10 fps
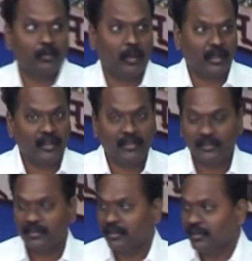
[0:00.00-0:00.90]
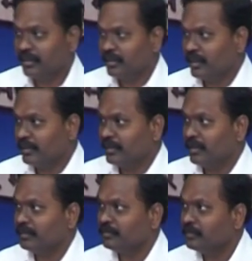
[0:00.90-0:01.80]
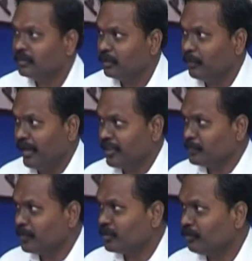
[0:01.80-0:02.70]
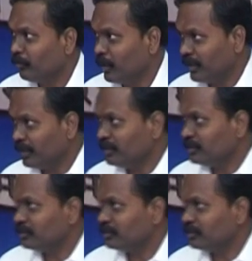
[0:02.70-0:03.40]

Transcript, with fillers: water and uh, management of water